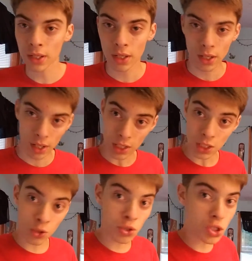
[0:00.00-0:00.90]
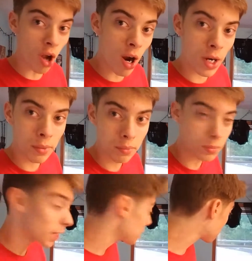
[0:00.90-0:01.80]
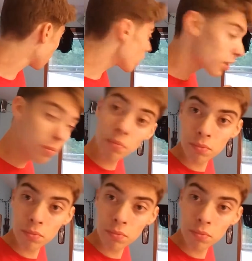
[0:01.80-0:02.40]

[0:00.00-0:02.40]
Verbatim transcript: but you star, he starred,